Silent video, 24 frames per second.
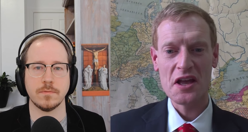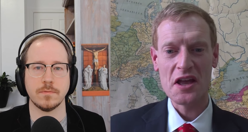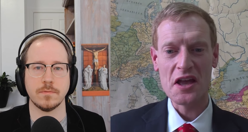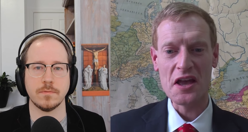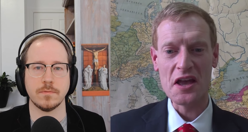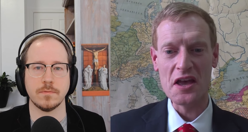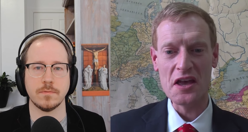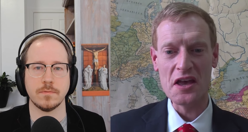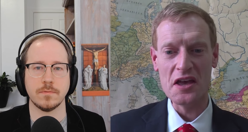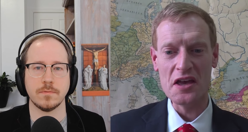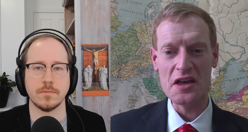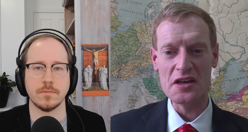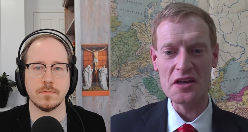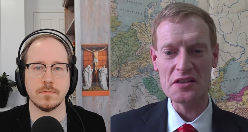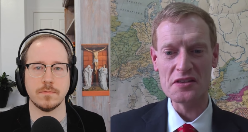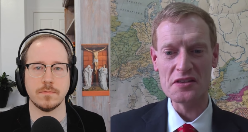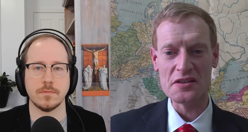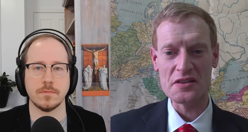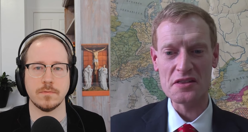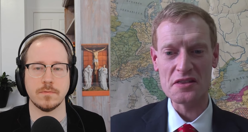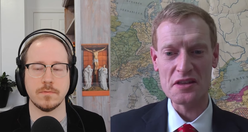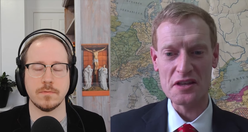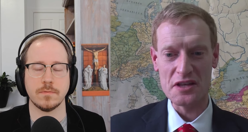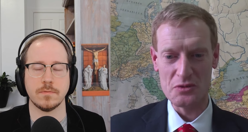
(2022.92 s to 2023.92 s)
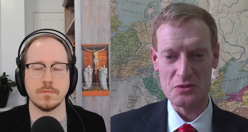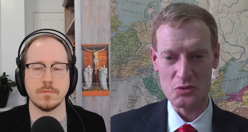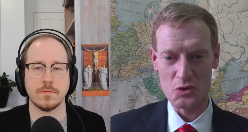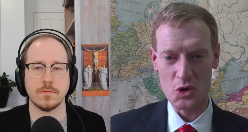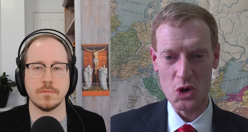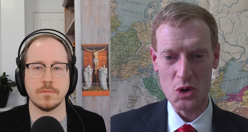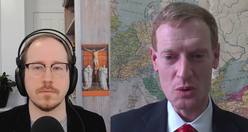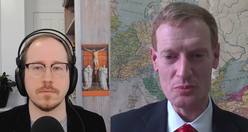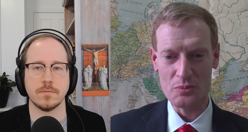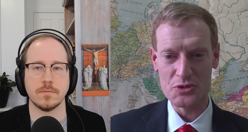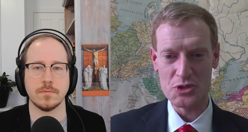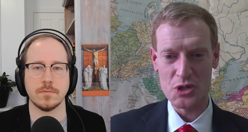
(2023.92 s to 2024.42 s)
Speaker 1: And in
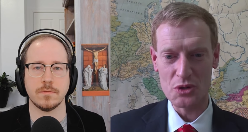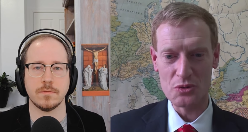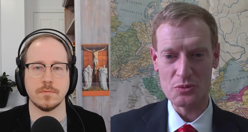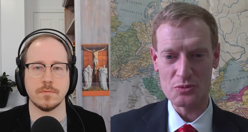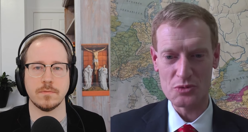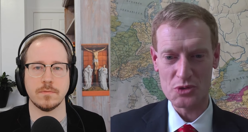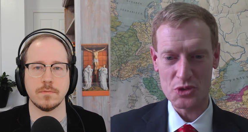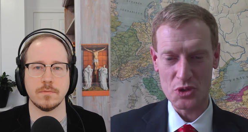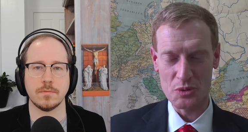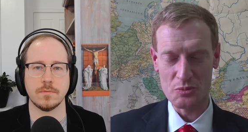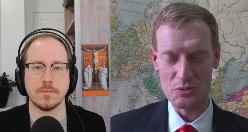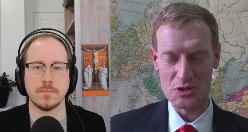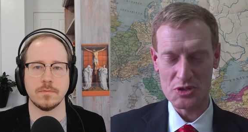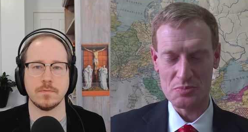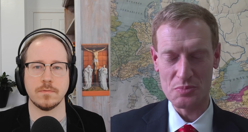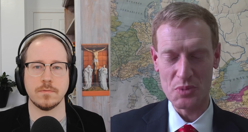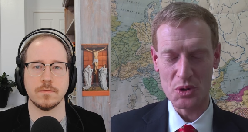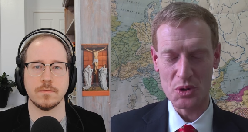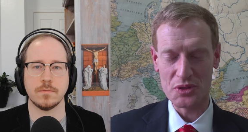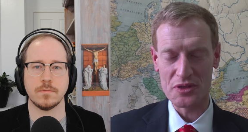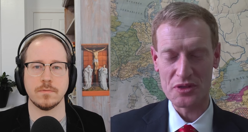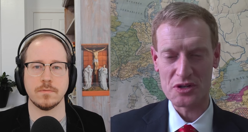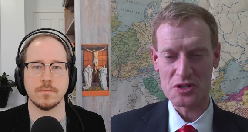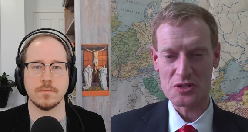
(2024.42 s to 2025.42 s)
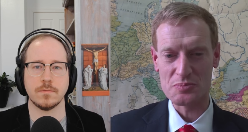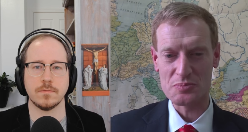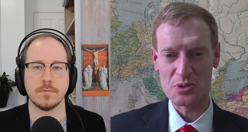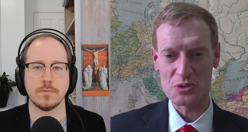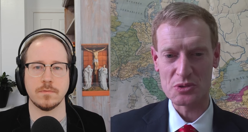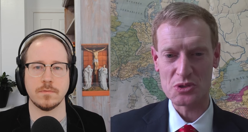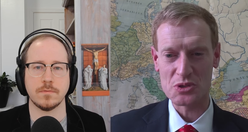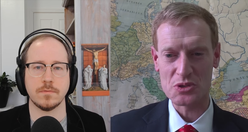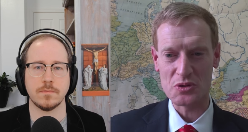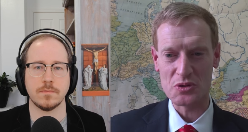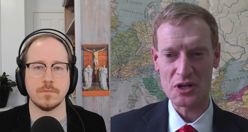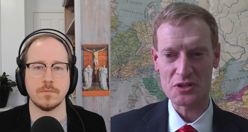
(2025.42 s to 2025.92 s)
Rome, Jerome was both their
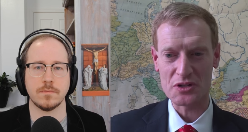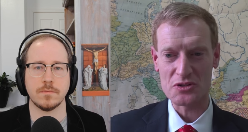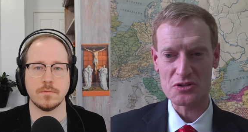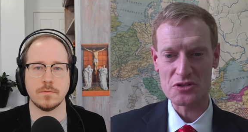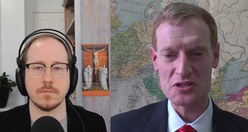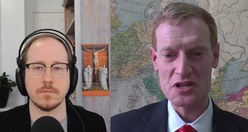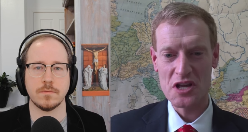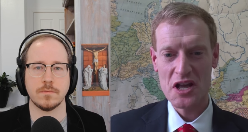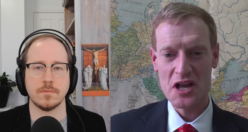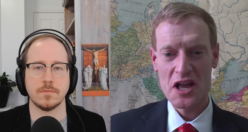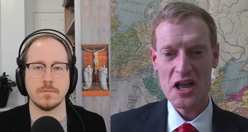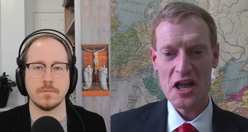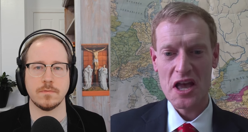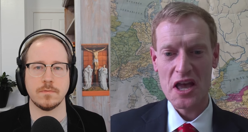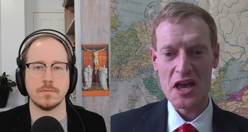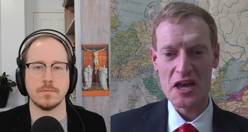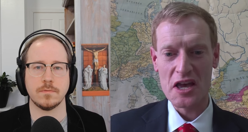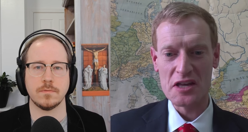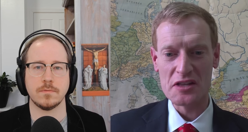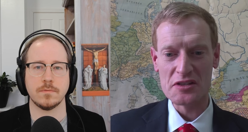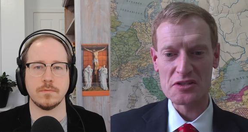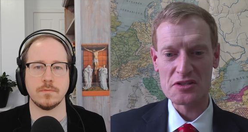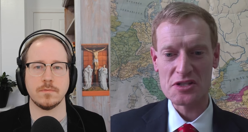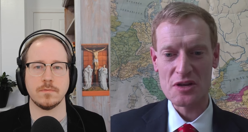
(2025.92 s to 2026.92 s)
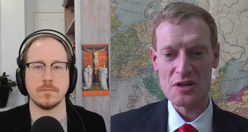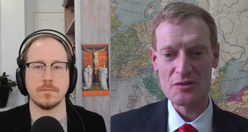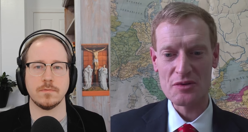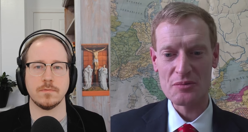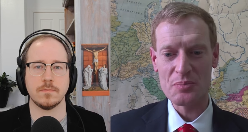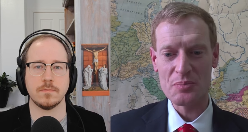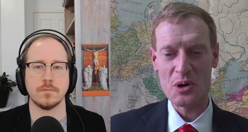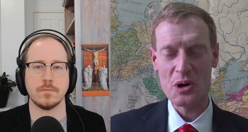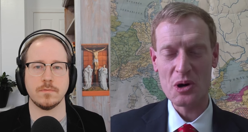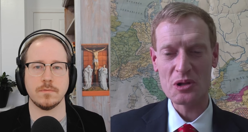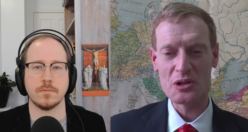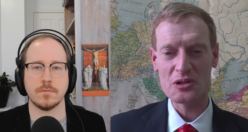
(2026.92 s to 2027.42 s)
spiritual directors, and some
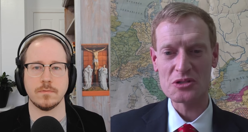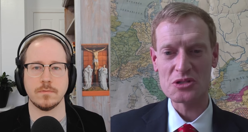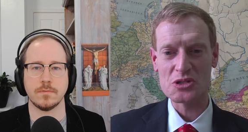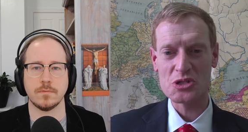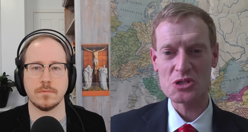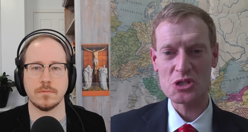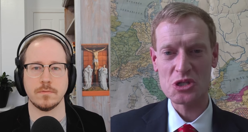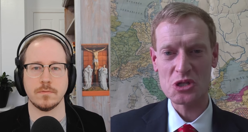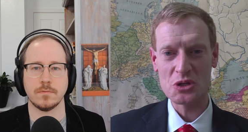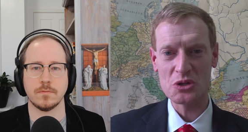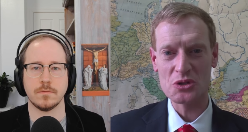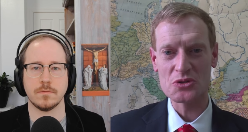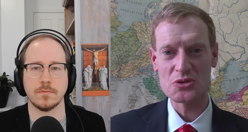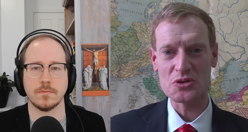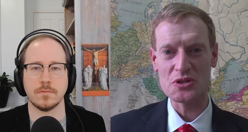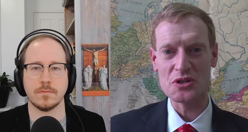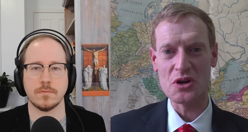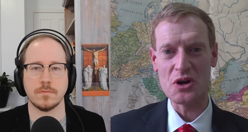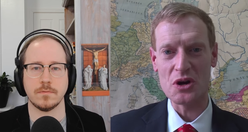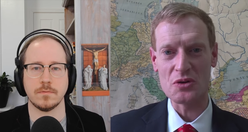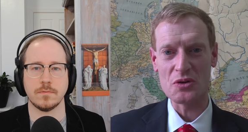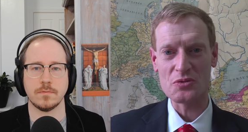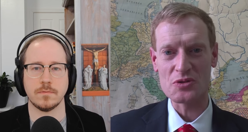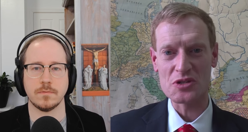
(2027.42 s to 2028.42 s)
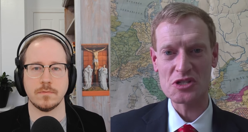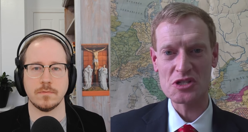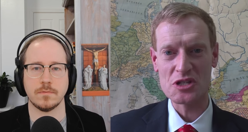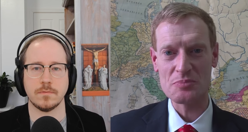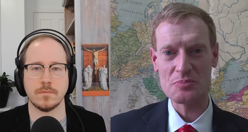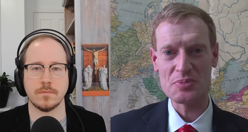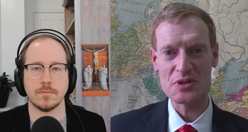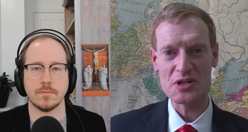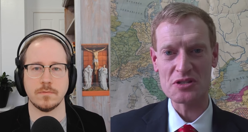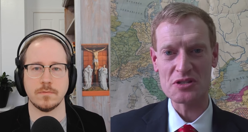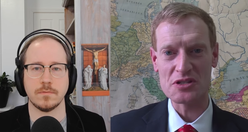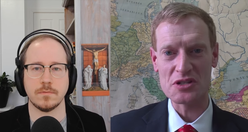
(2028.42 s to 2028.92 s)
of Paula's children are
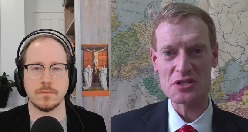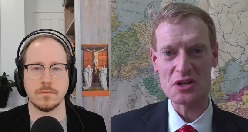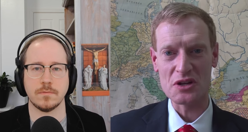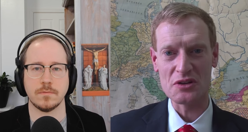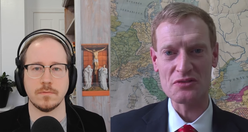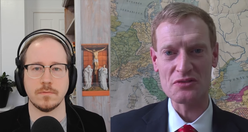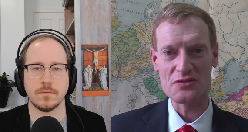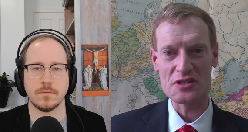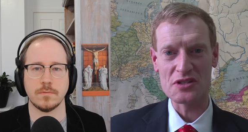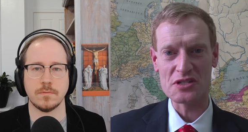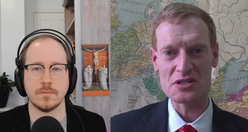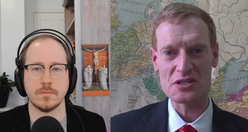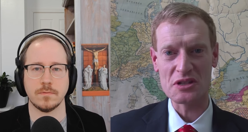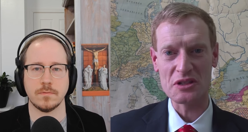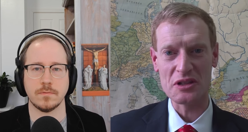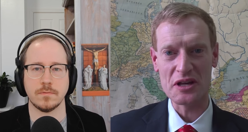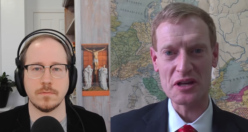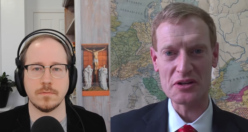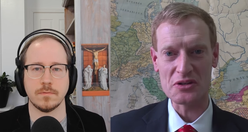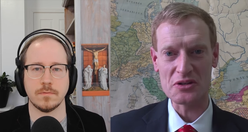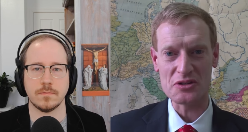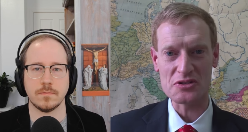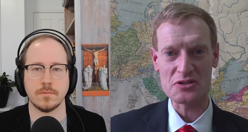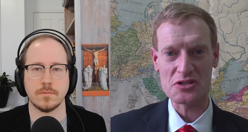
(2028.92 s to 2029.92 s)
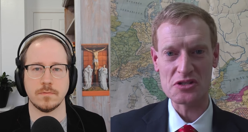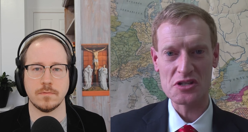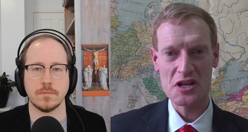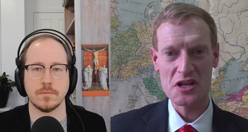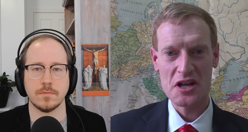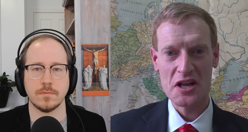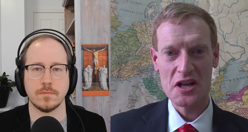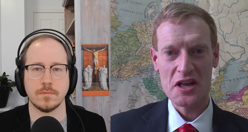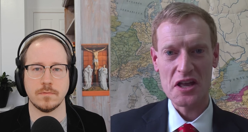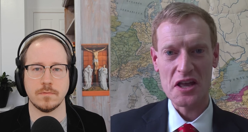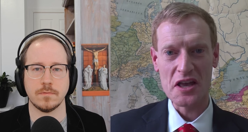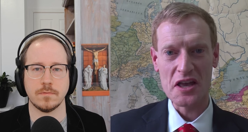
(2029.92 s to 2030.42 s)
recipients of these letters.
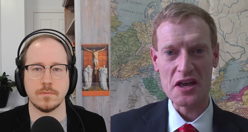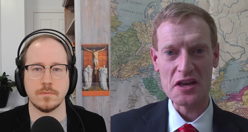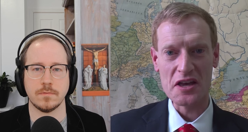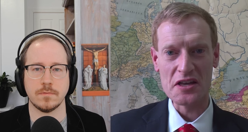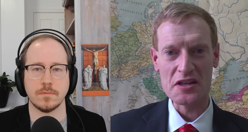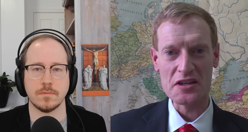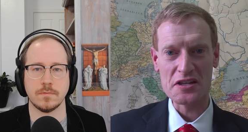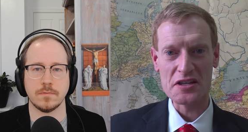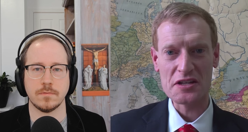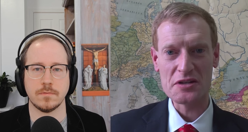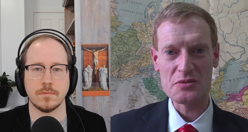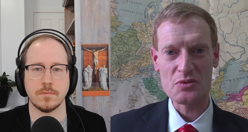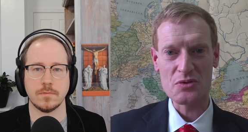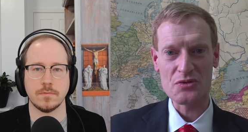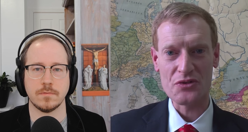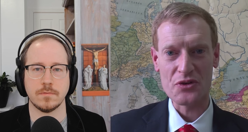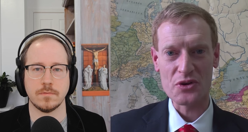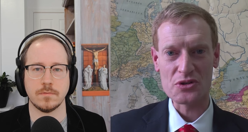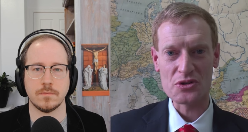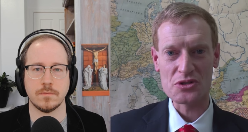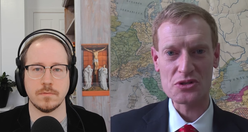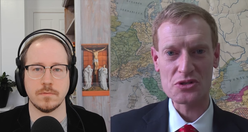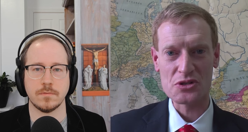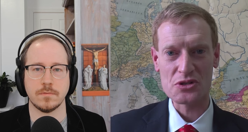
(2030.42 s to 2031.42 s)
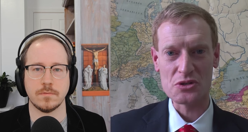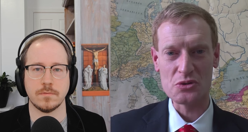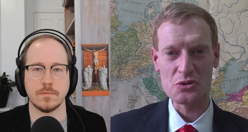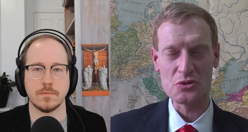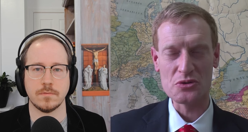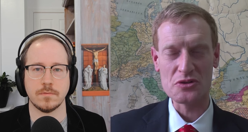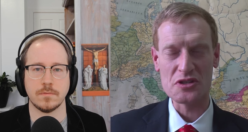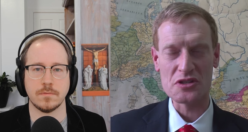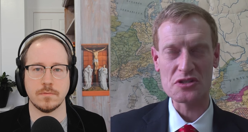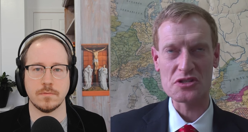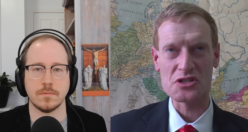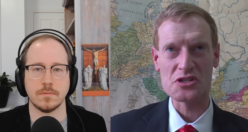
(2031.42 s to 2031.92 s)
And he refers
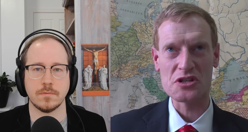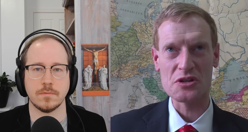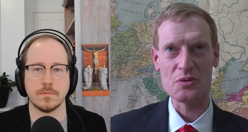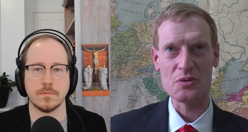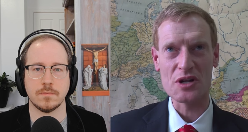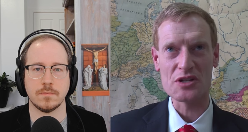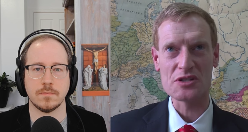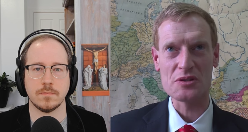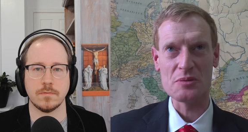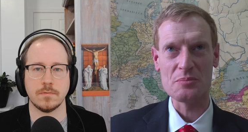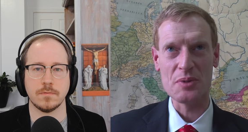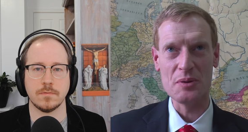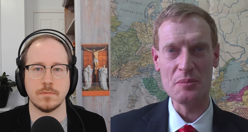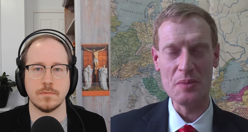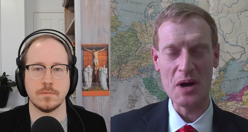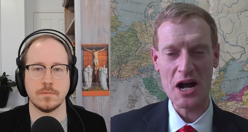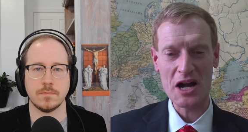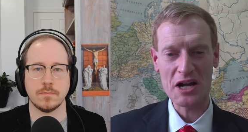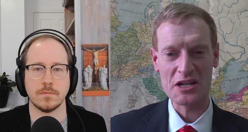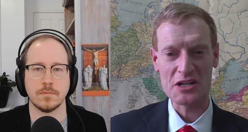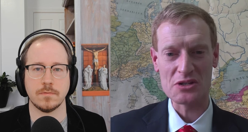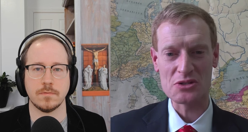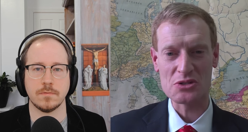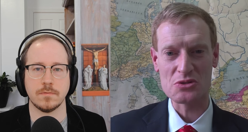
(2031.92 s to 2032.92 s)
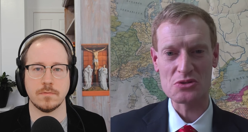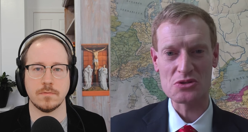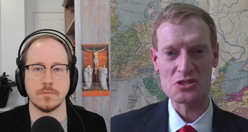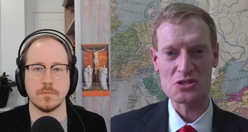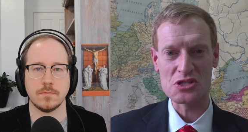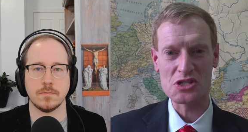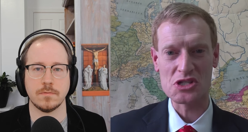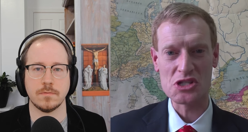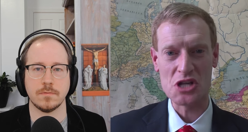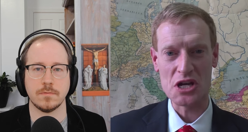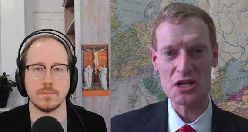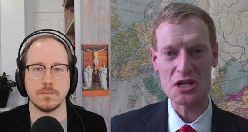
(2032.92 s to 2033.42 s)
to this, he writes to Pammachius, who's the
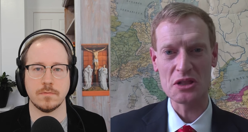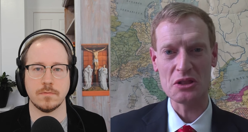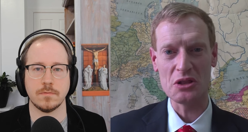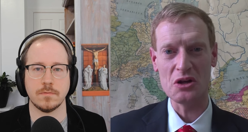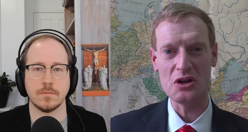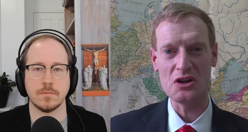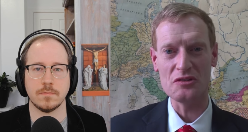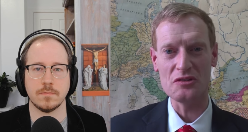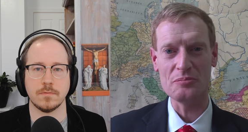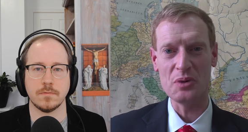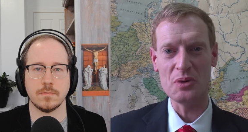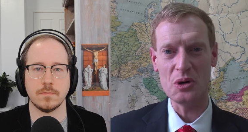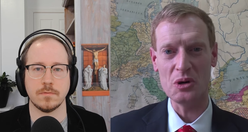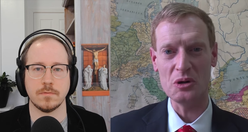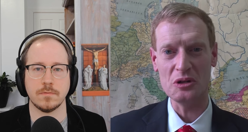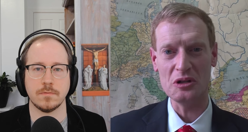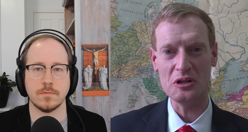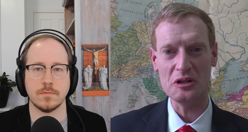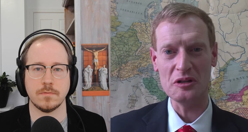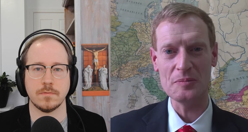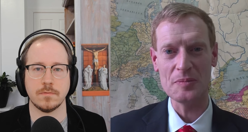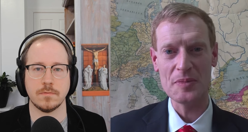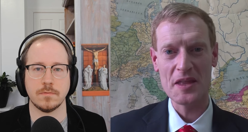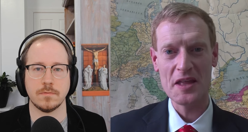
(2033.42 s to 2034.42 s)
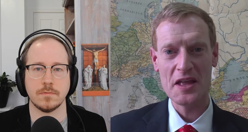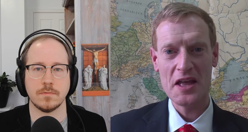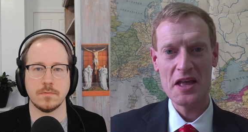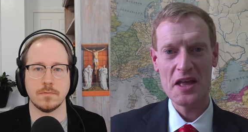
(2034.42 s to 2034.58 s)
son-in-law of Paula,